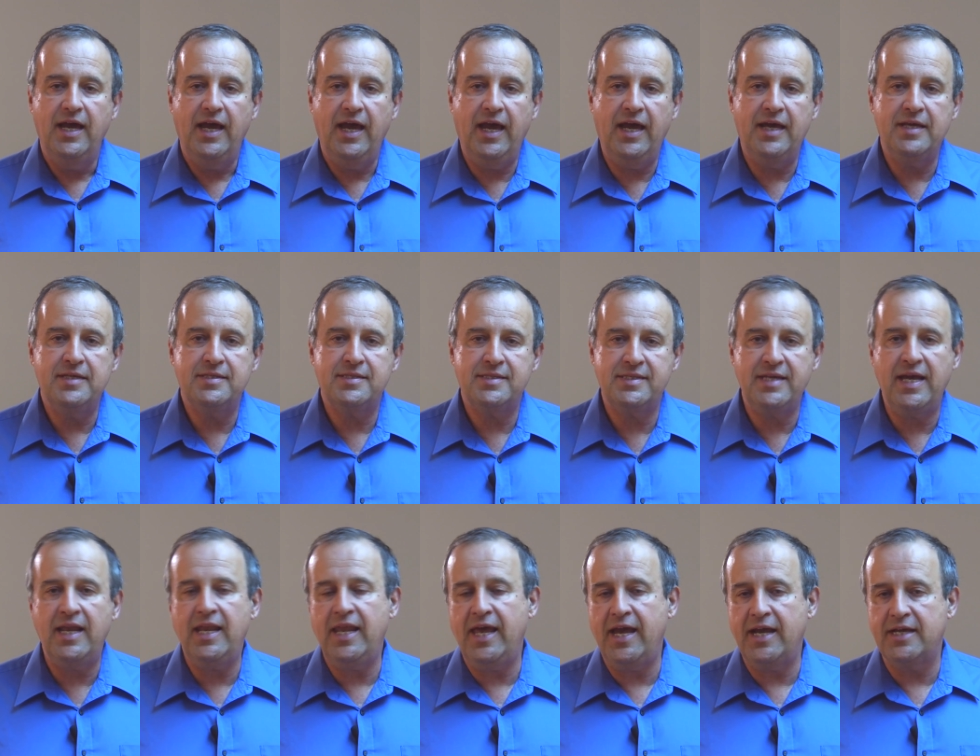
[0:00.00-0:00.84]
uh,
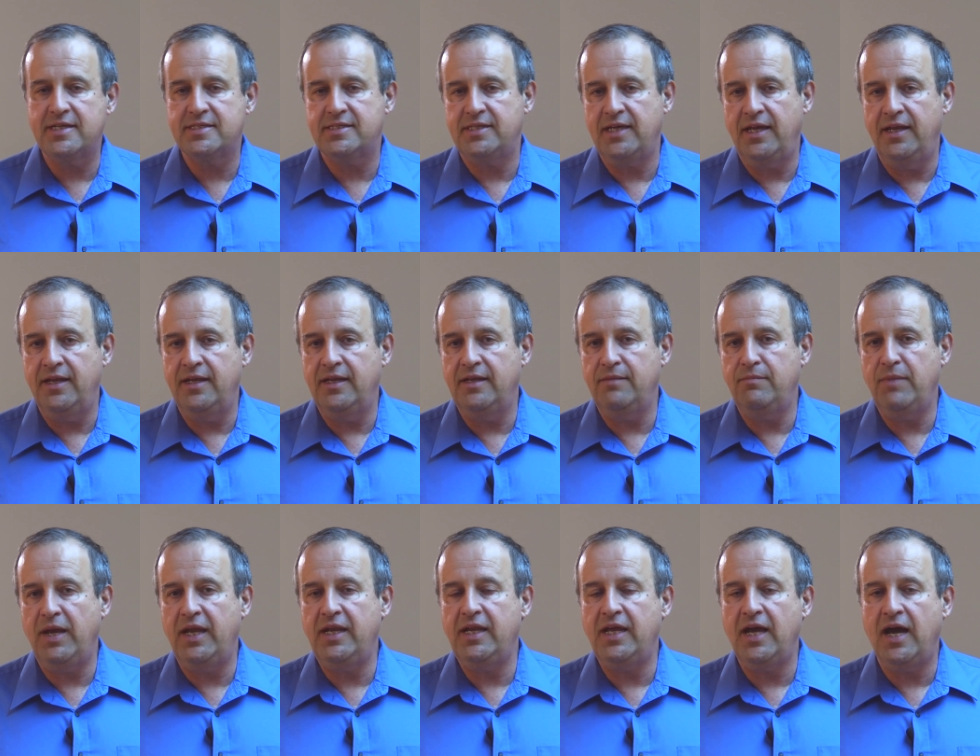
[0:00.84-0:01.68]
Selex, and
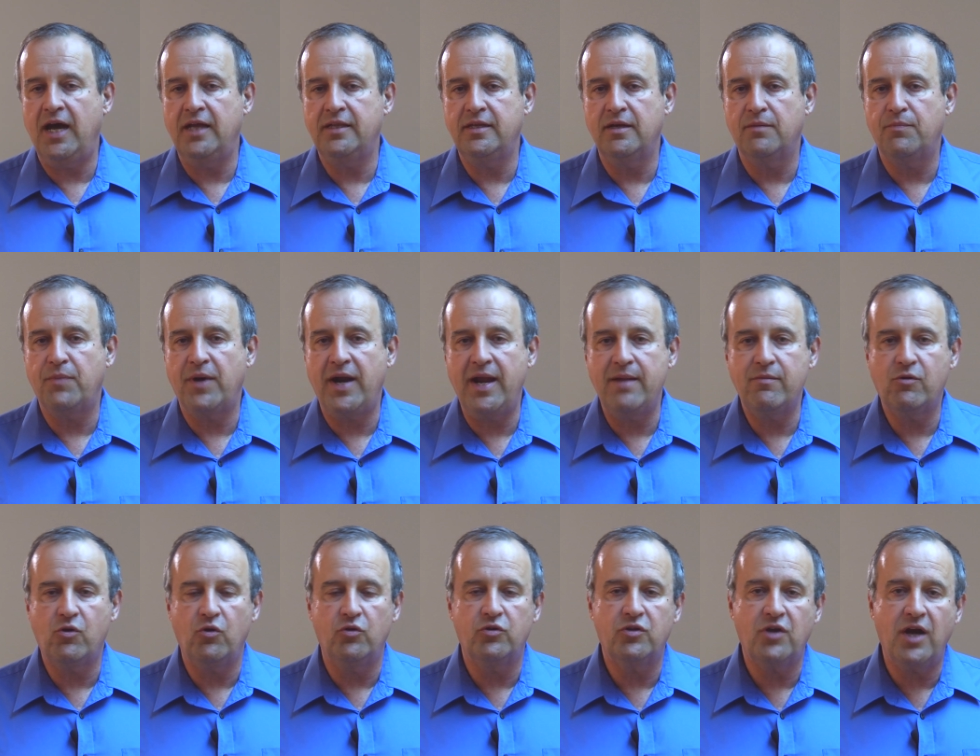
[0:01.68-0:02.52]
many other prime
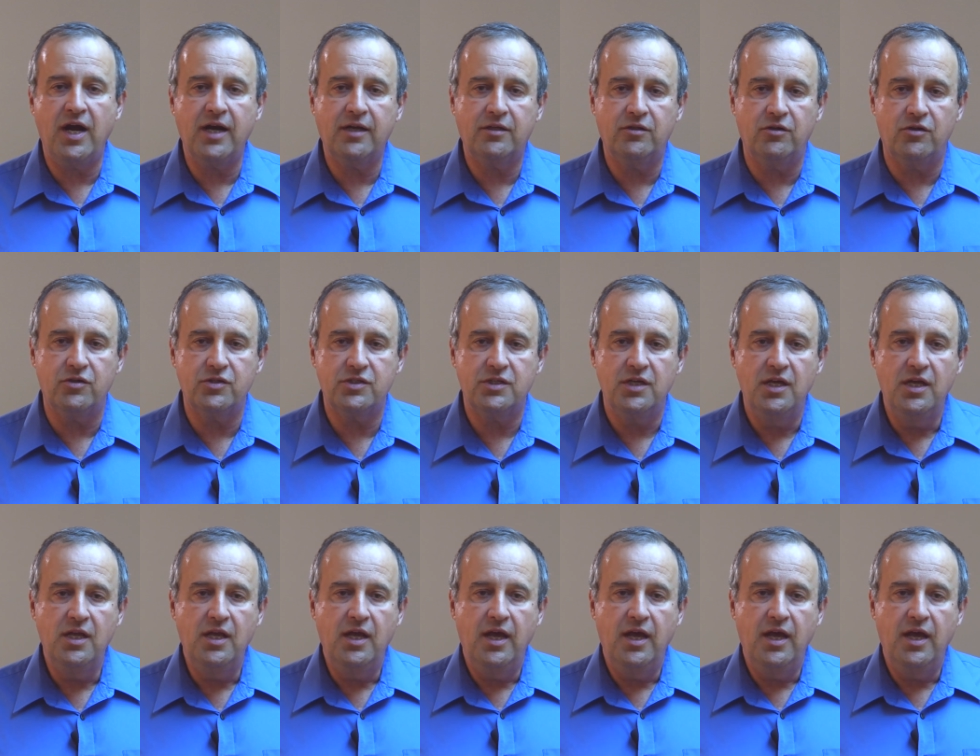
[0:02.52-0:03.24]
contractors.